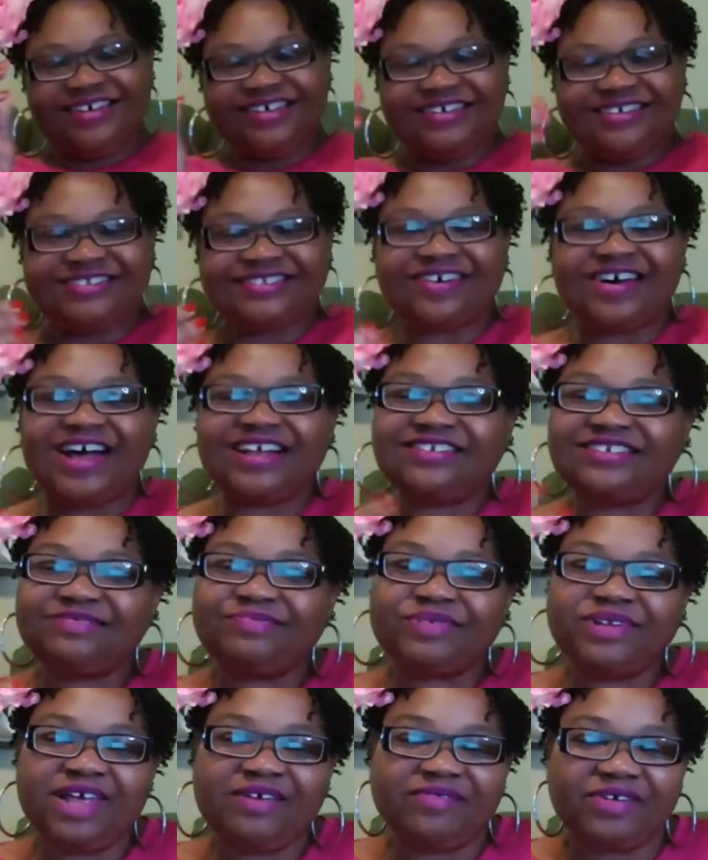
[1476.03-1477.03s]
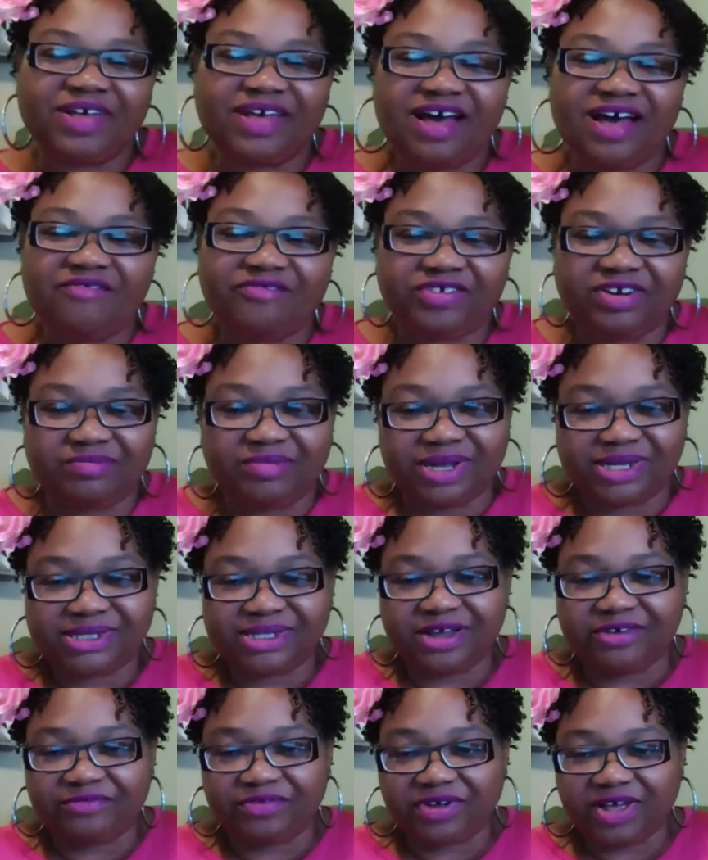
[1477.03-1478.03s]
so I just believe in covering
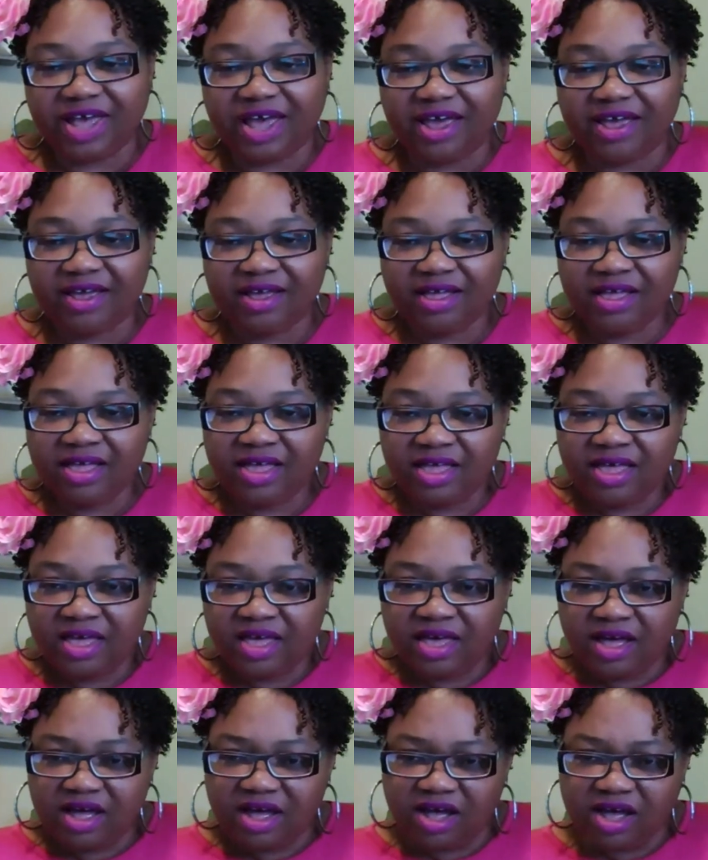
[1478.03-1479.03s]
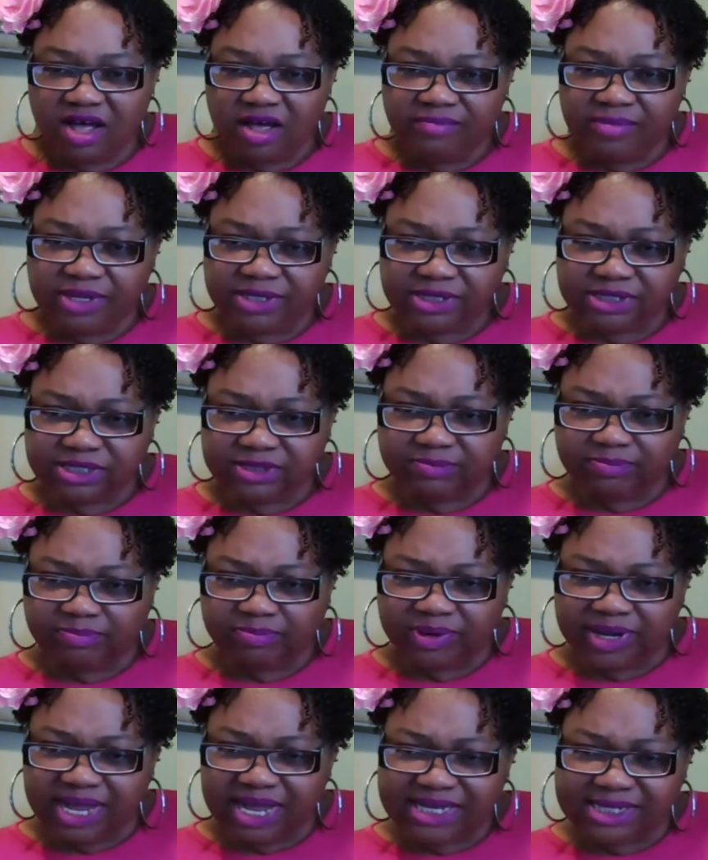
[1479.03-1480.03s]
myself, okay? Um, uh, Mrs.
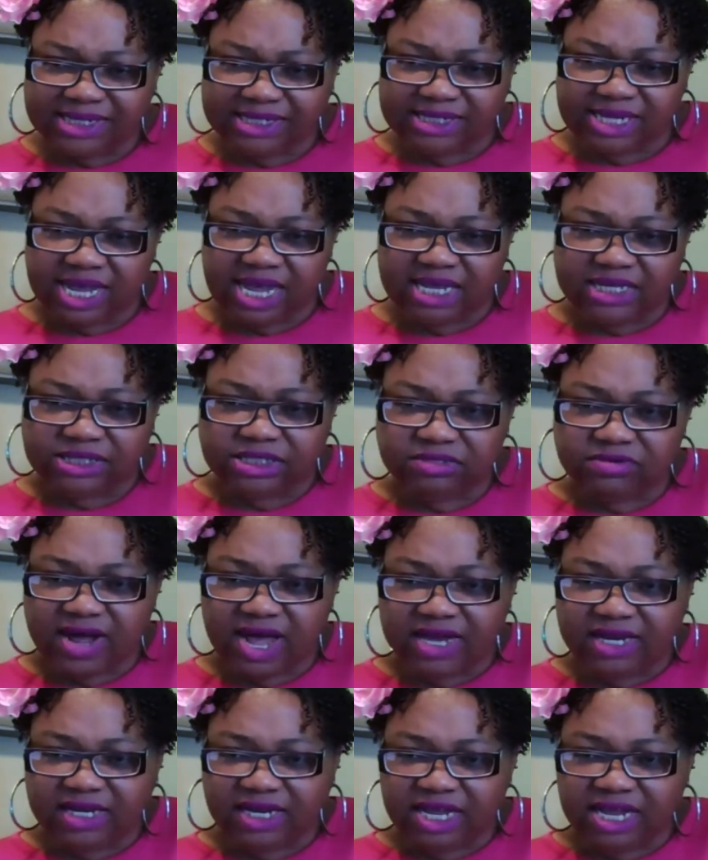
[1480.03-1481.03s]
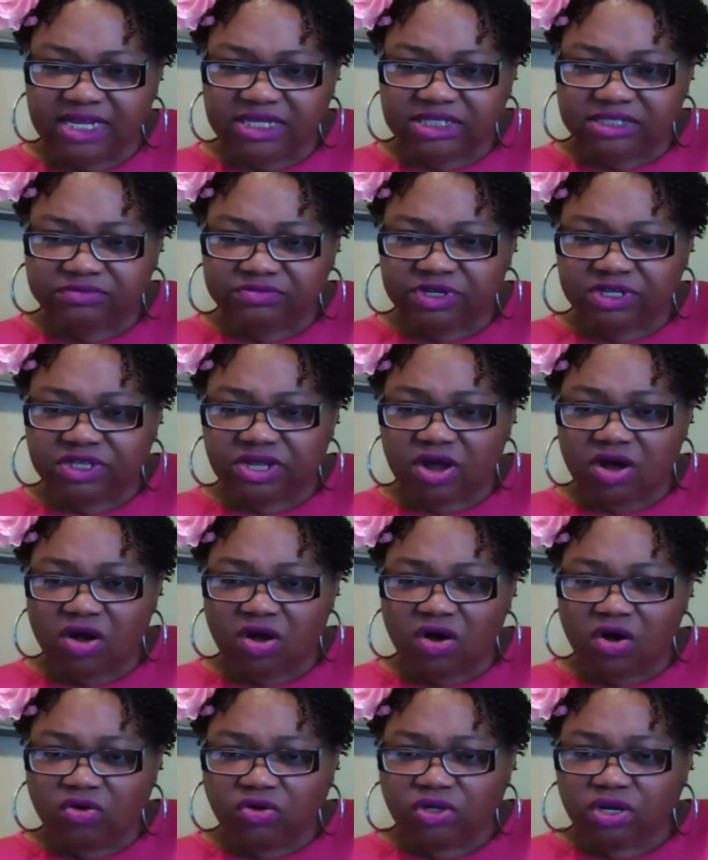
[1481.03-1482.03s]
Bless says, do I need to read the
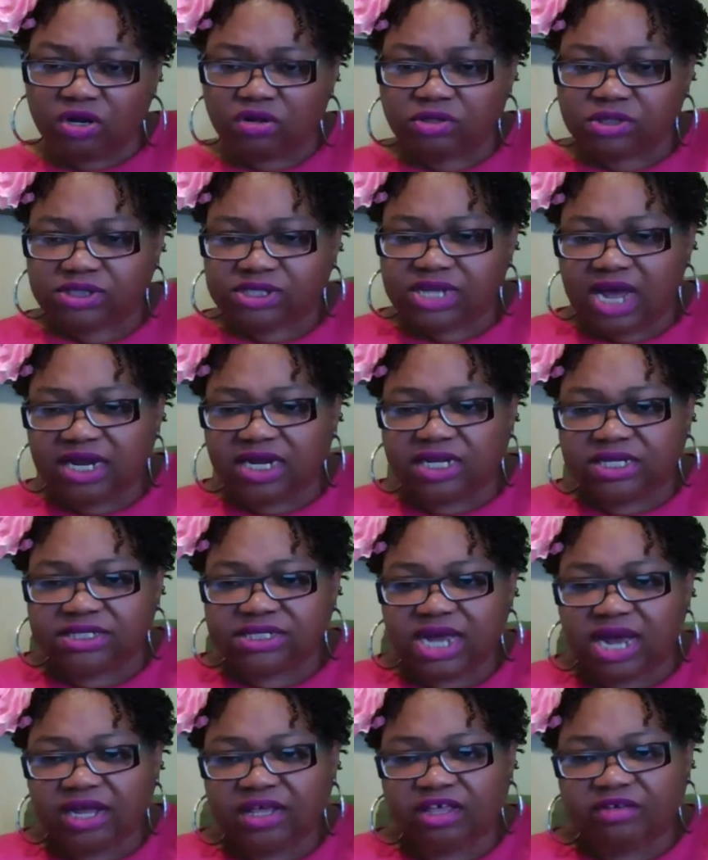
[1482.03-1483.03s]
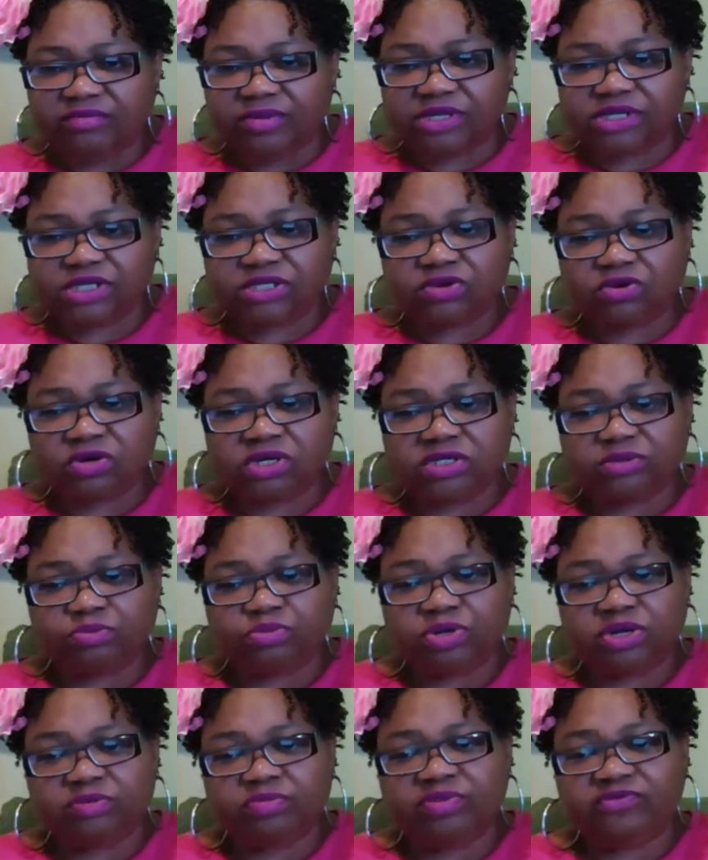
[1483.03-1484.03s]
whole loan signing document source
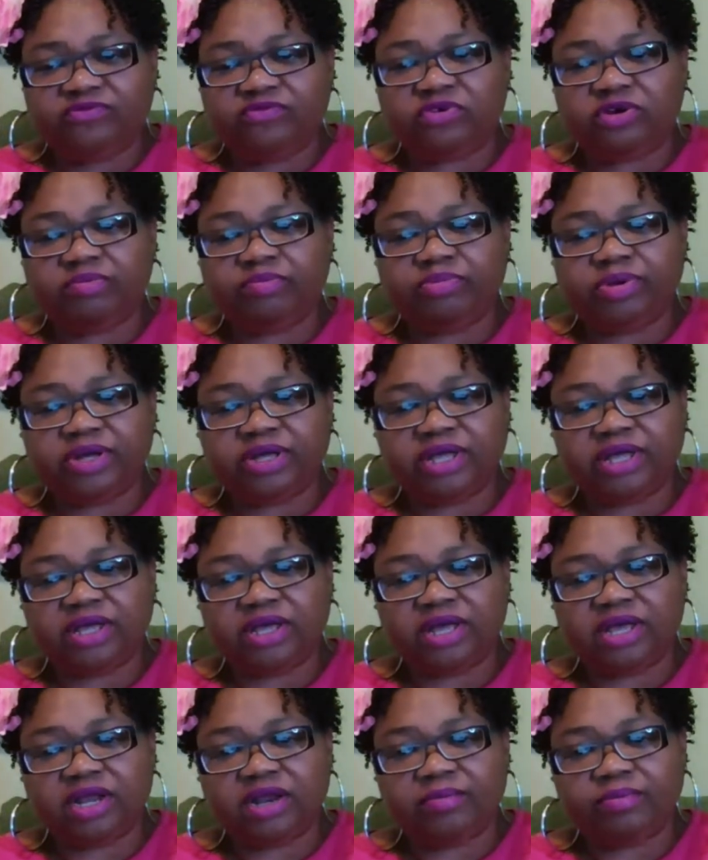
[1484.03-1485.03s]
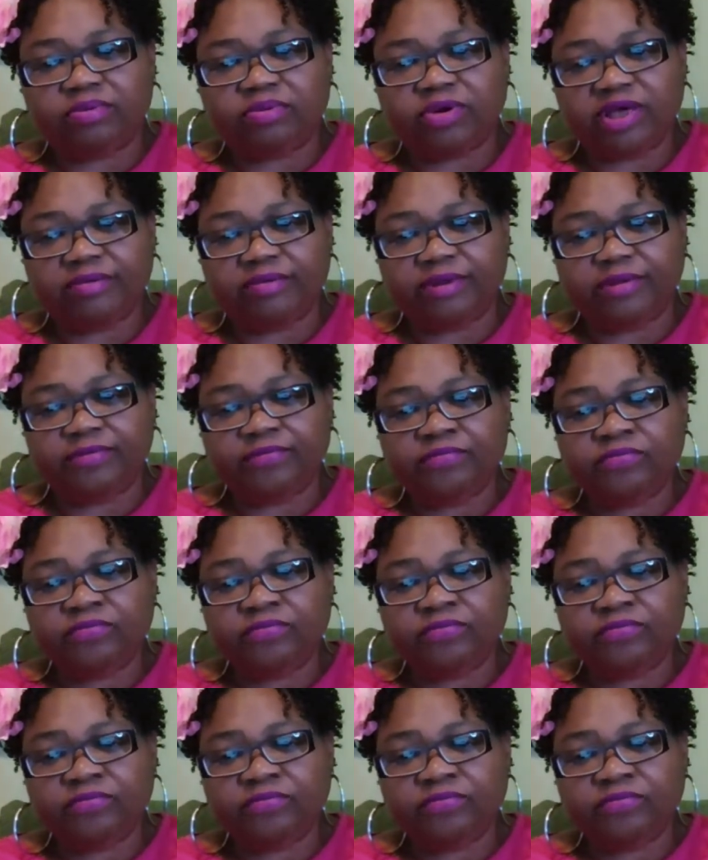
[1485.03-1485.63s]
book before booking an appointment?